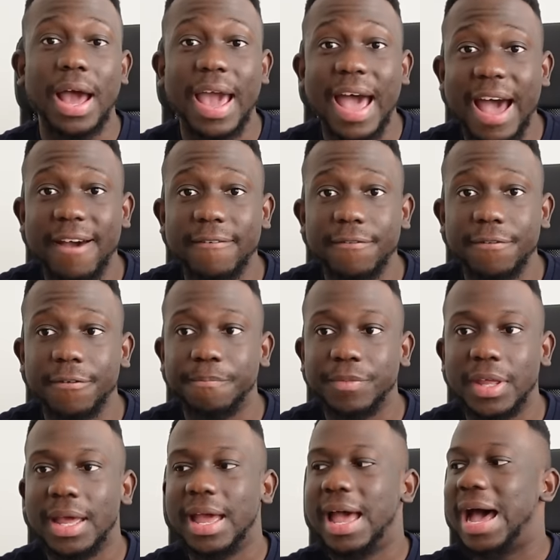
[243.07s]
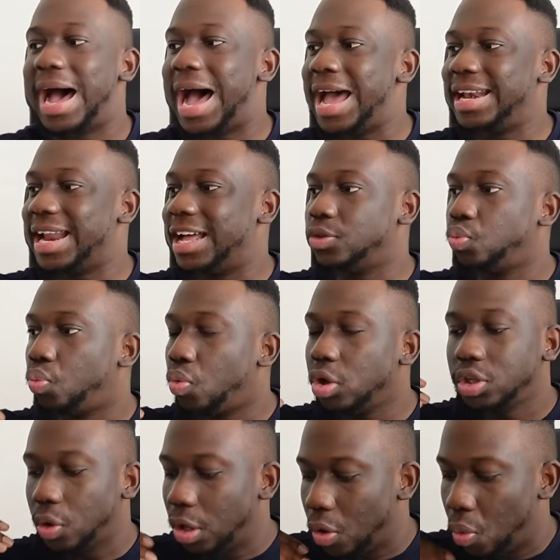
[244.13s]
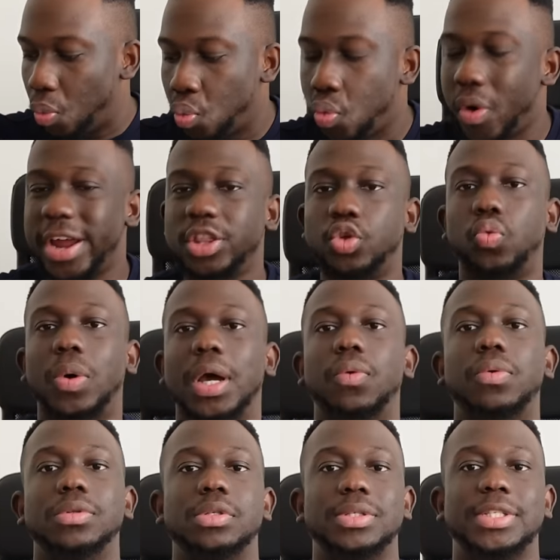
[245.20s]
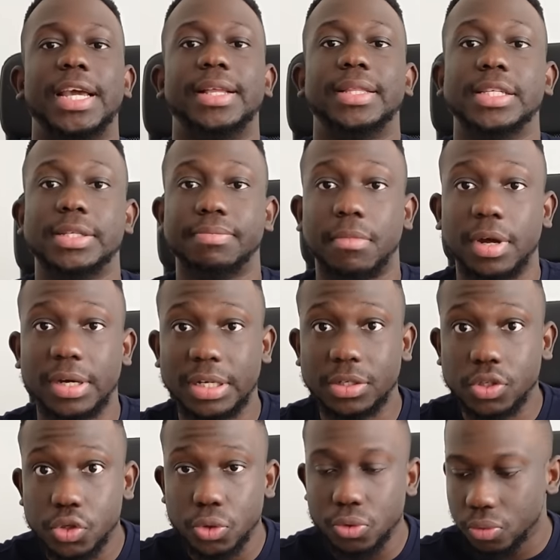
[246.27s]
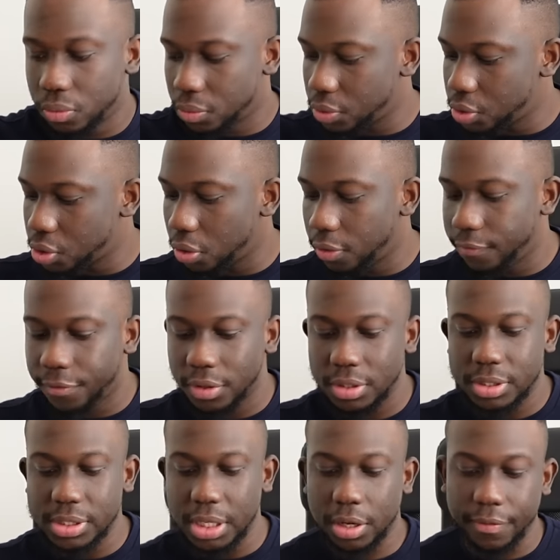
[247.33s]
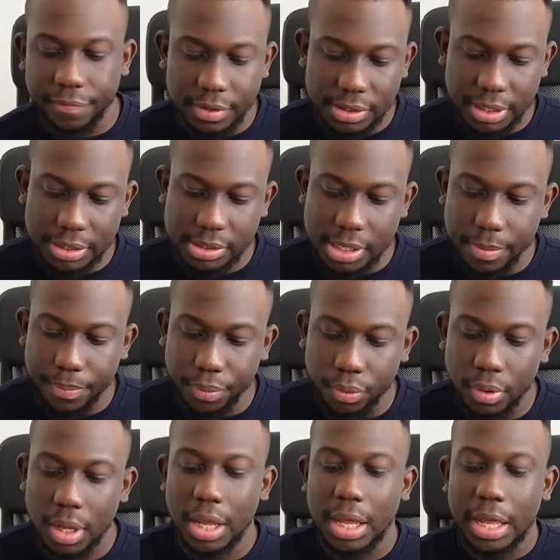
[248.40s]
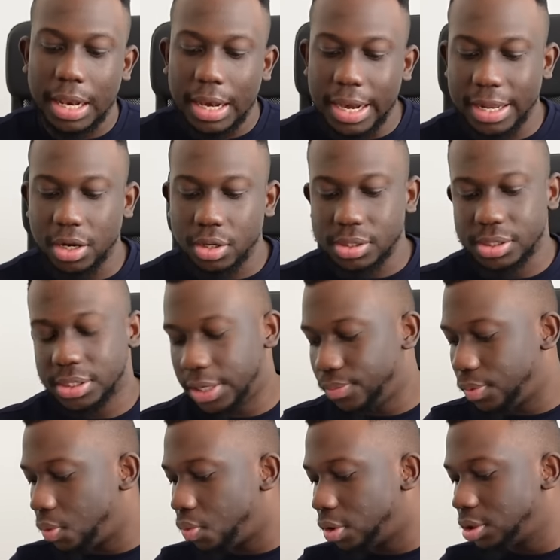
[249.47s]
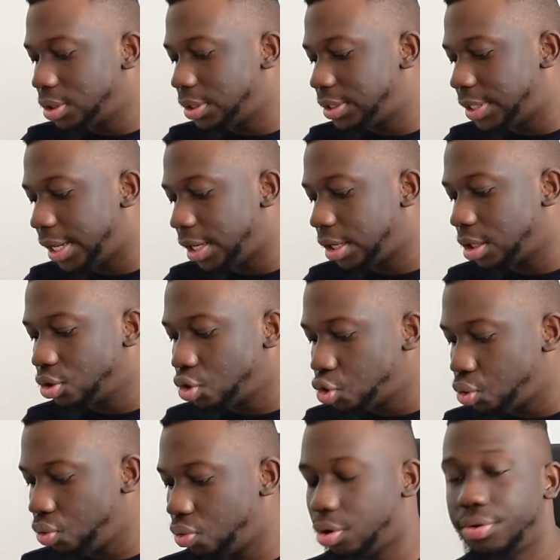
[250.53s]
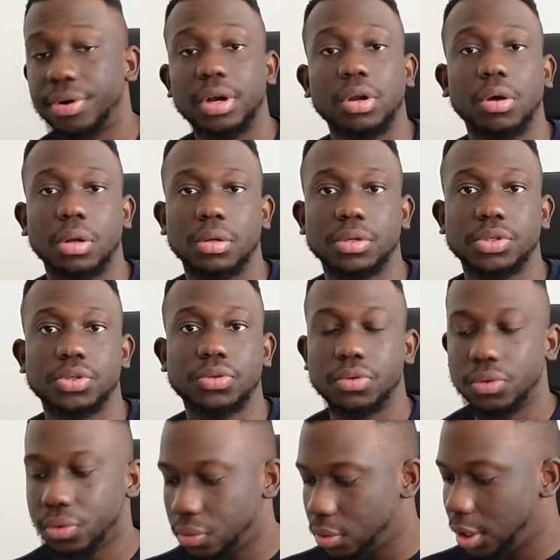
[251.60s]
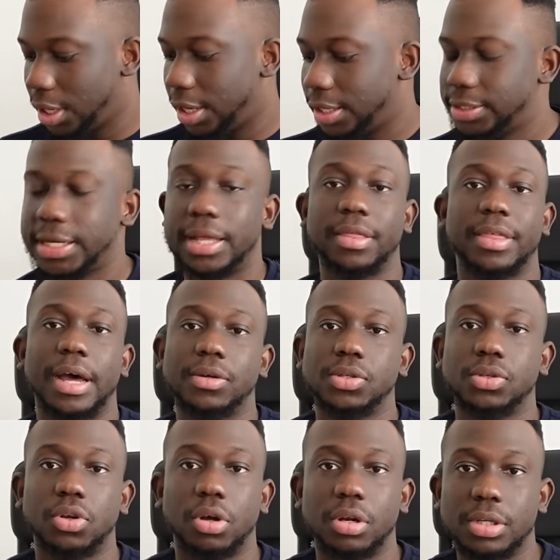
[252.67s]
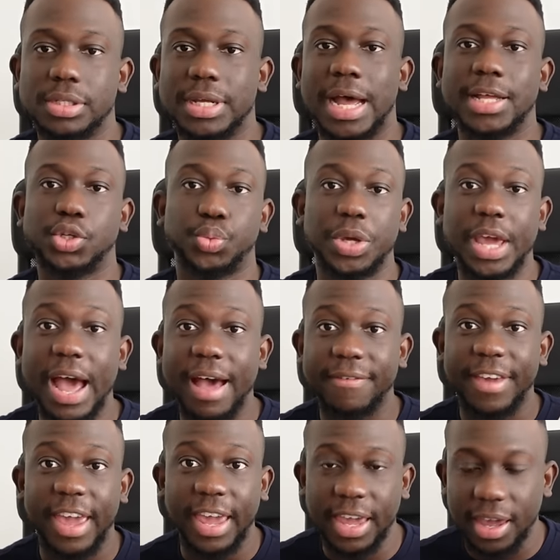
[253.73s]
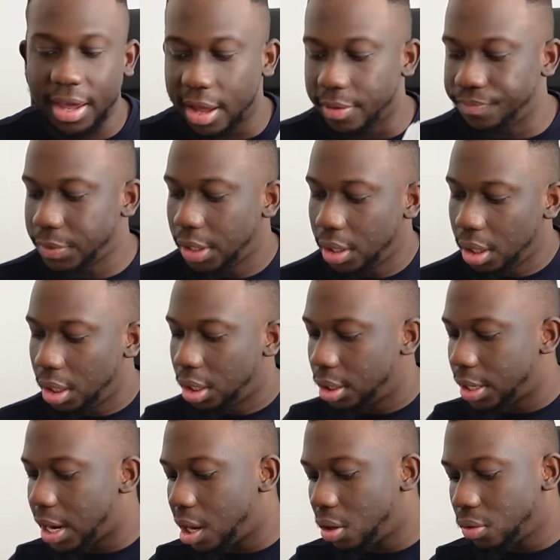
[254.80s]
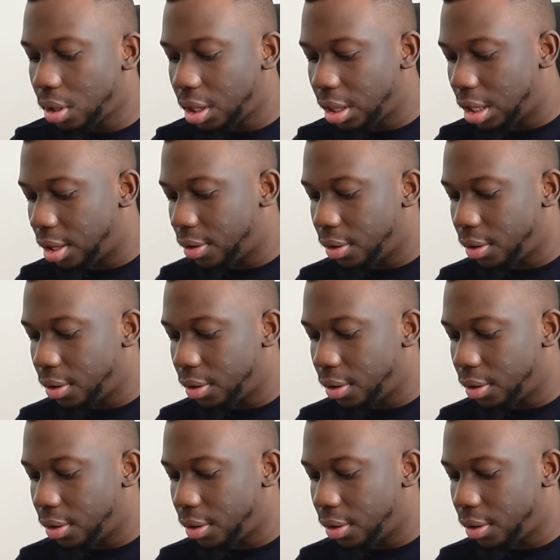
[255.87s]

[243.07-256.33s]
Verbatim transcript: have and at what where do i want to take this money to so for the sake of this example let us say we want to take $200 to $10000 as we have here now uh,